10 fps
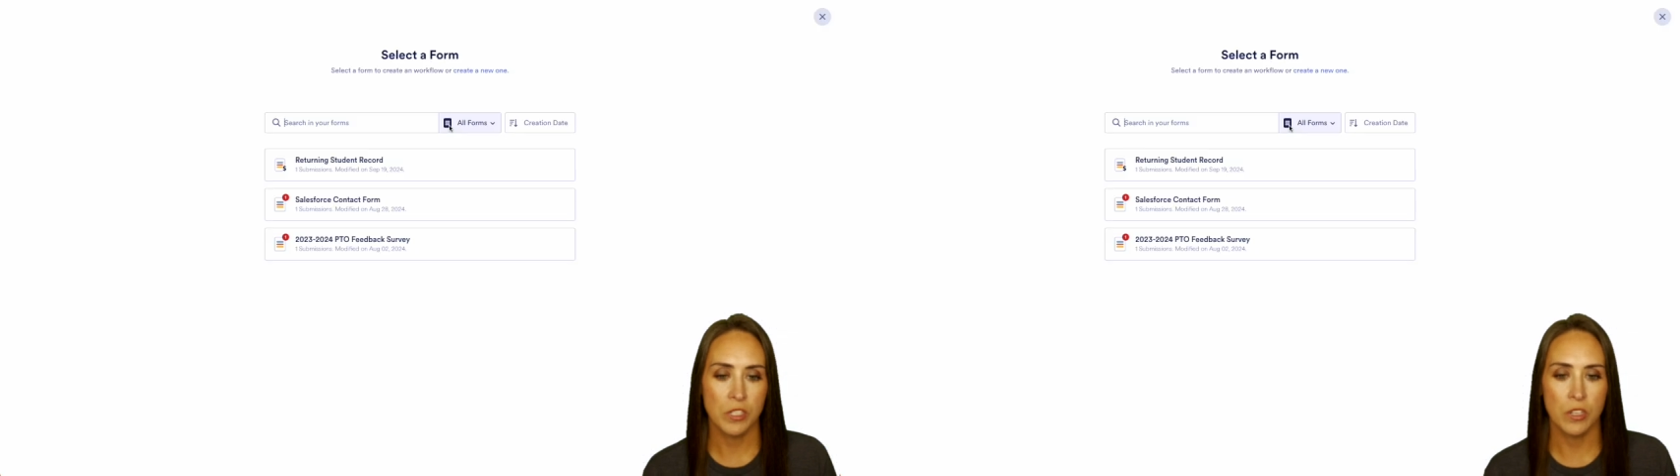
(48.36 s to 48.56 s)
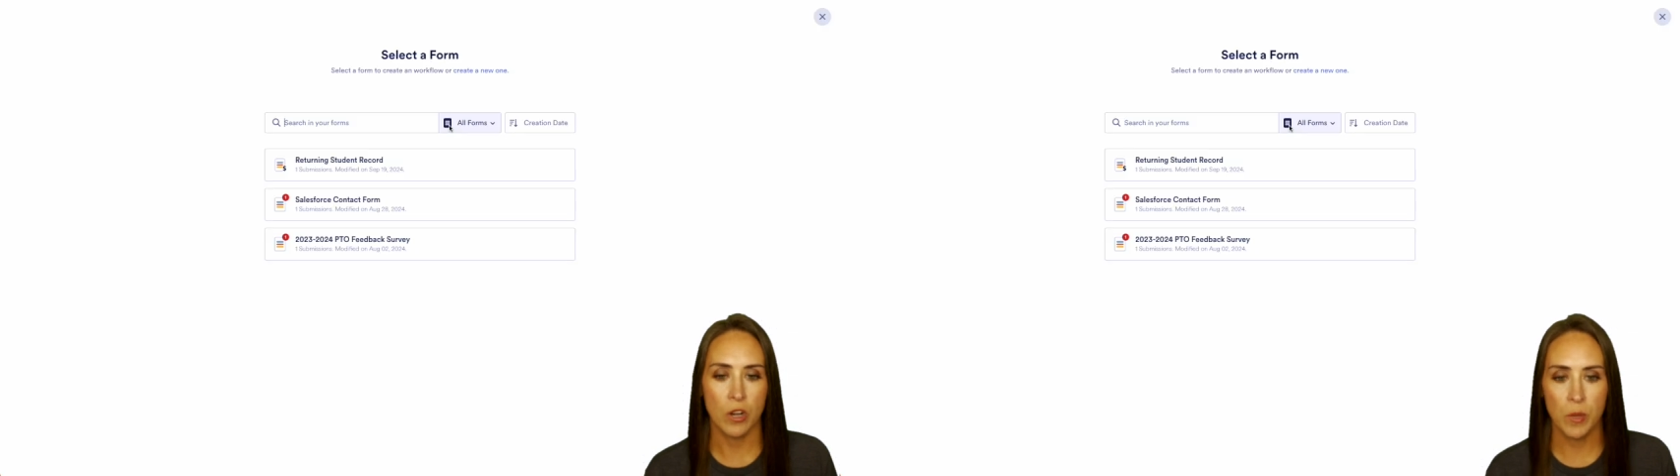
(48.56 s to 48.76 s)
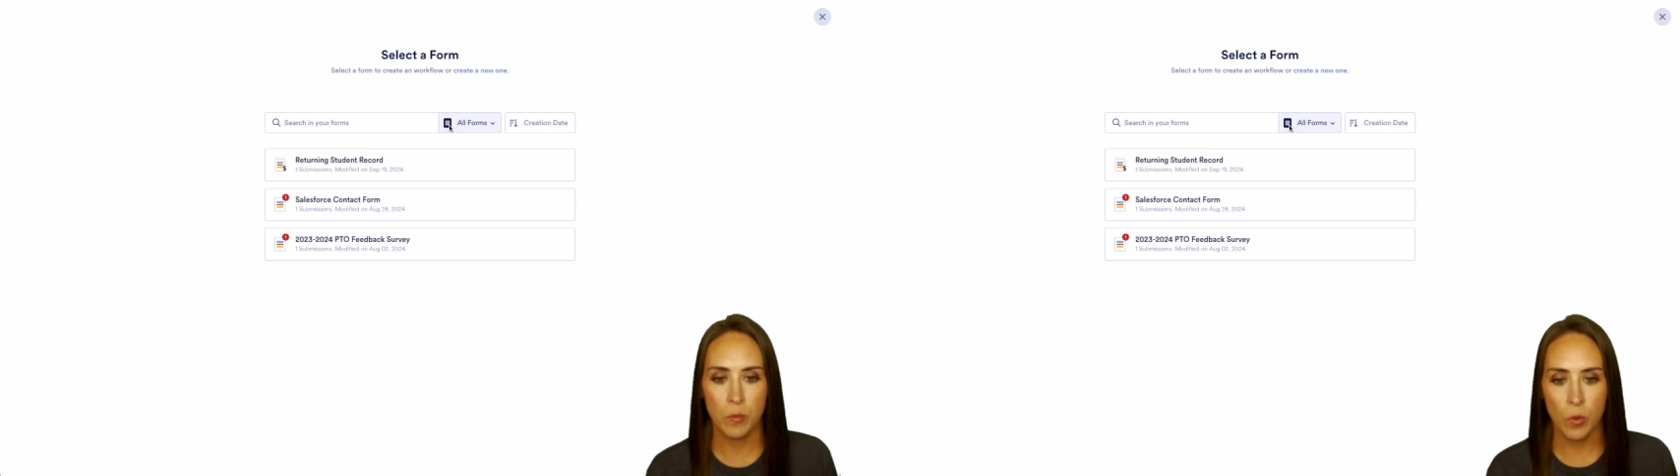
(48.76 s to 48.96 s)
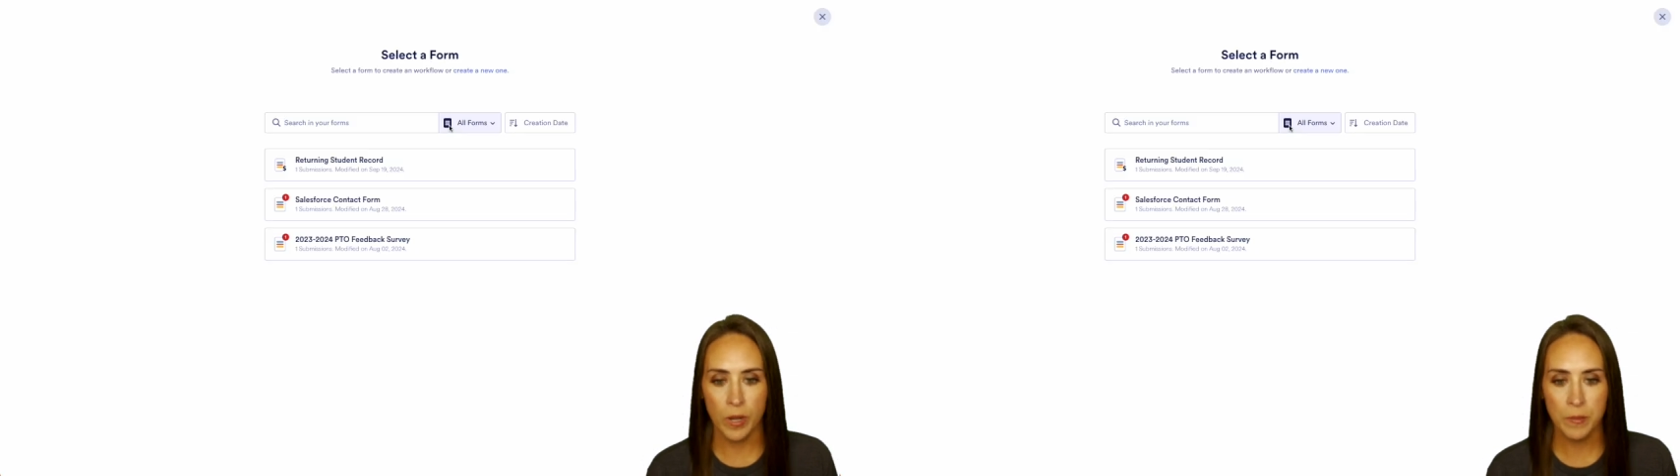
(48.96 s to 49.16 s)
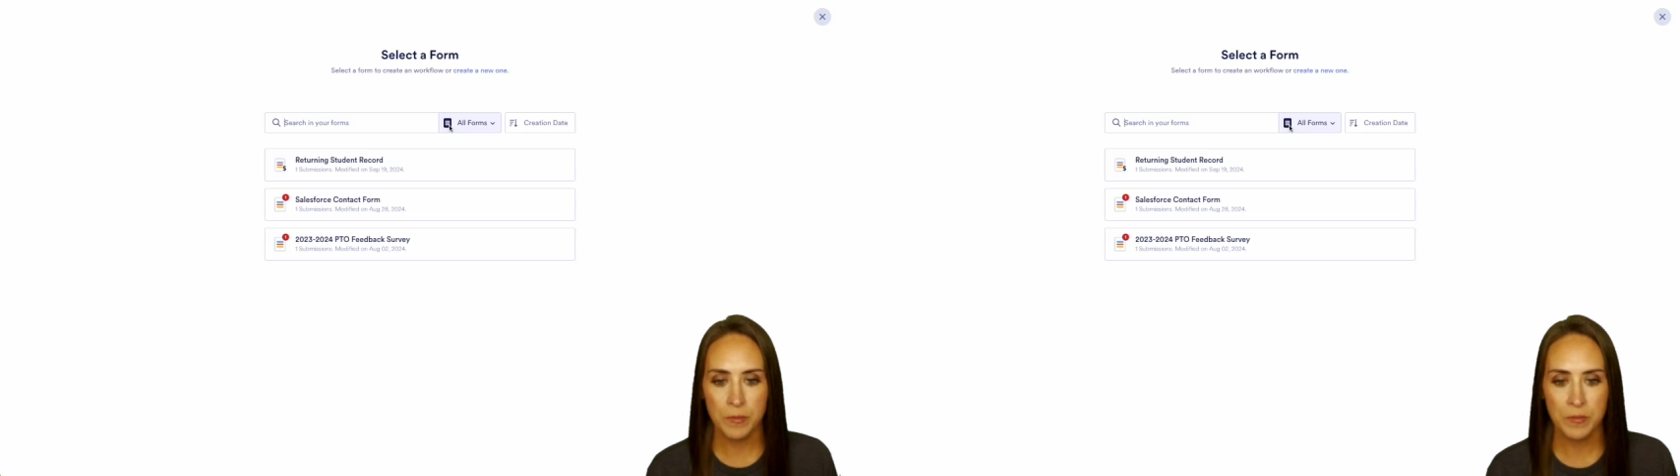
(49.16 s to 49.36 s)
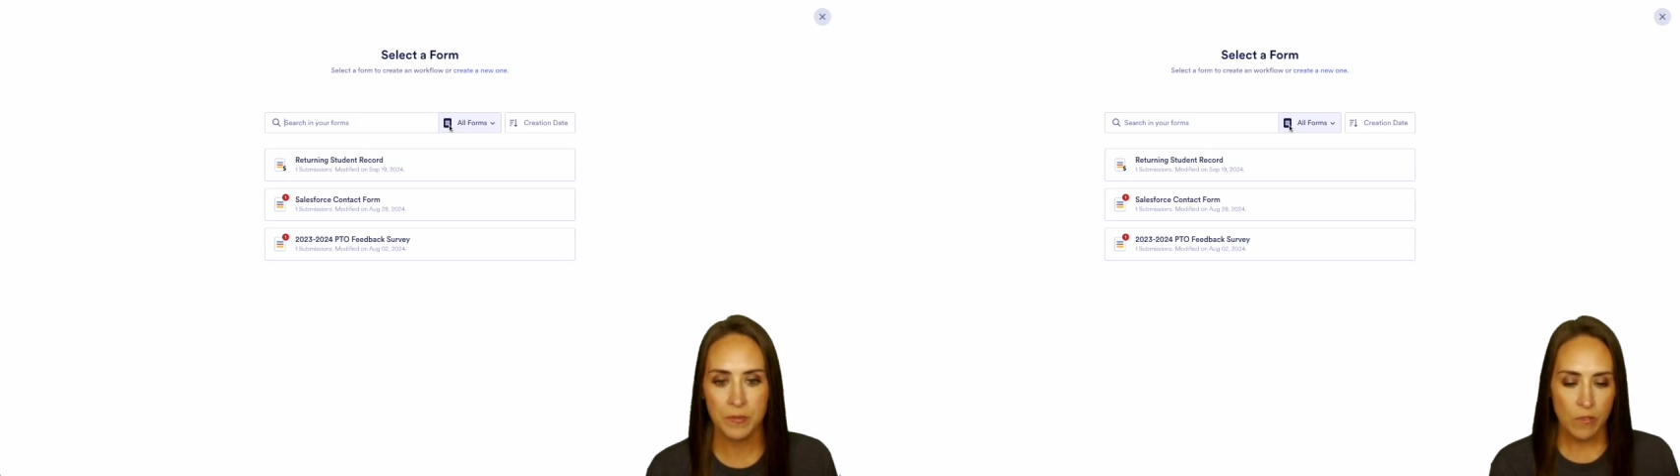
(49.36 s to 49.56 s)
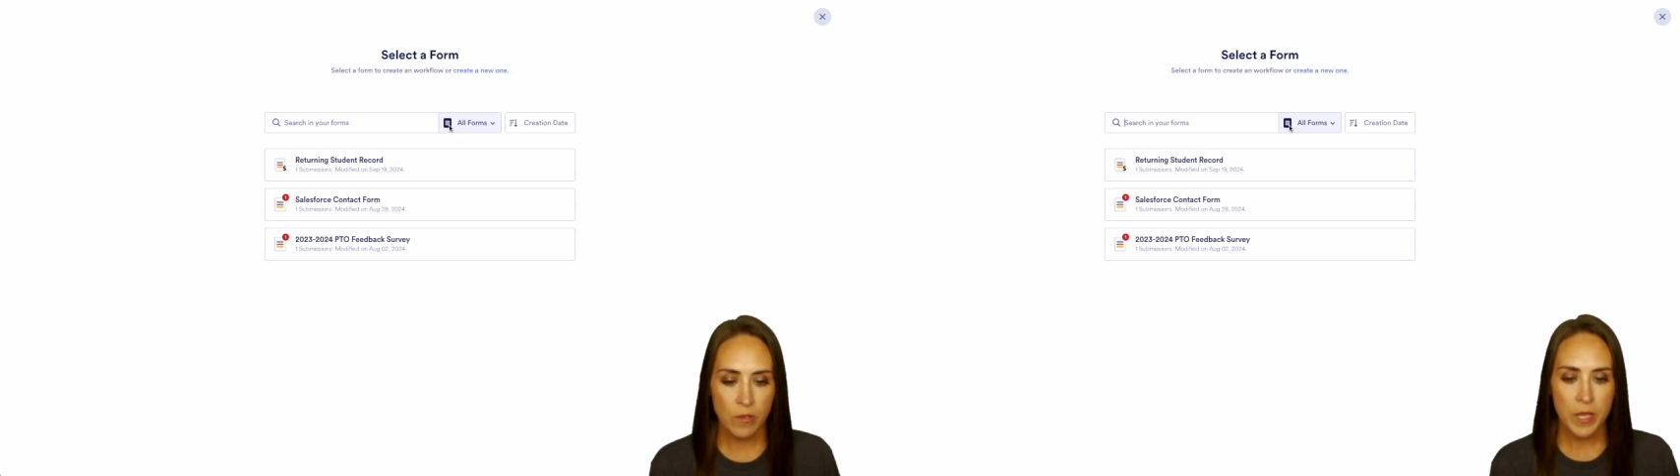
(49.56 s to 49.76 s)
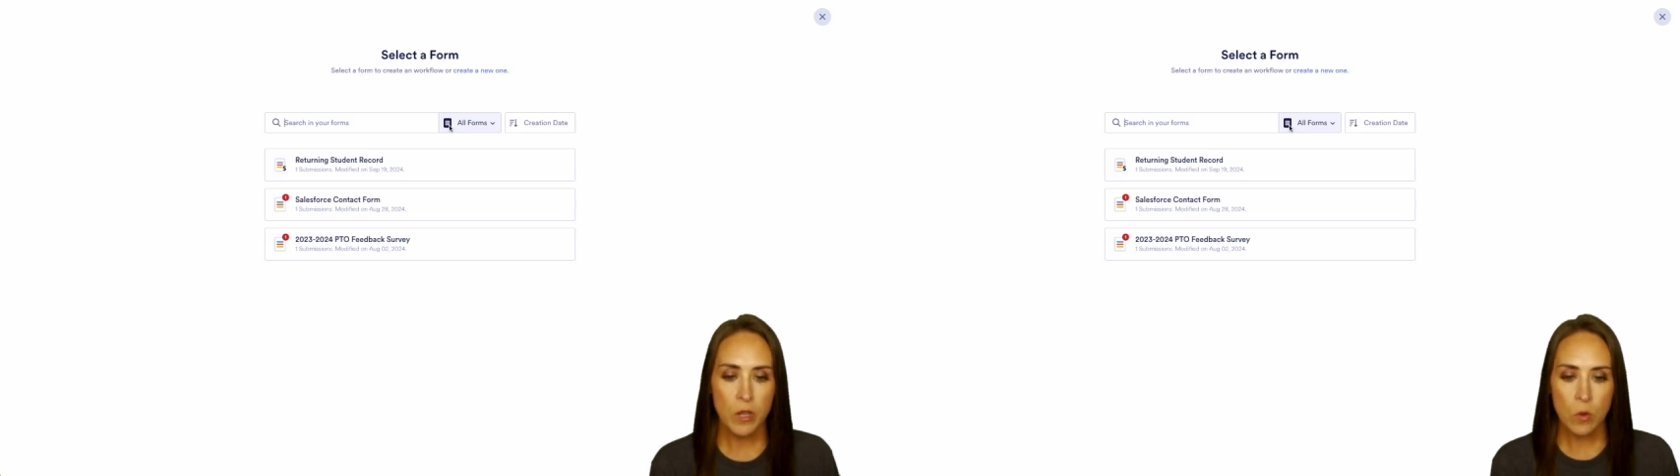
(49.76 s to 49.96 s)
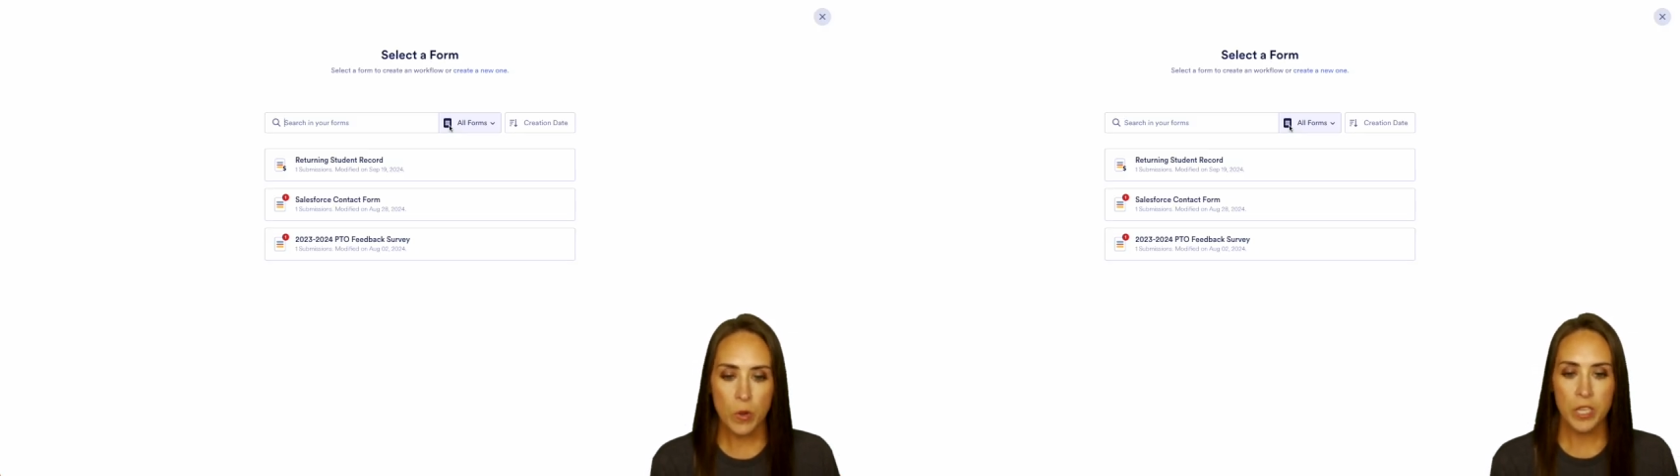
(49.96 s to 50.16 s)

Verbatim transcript: our starting point. Now from here,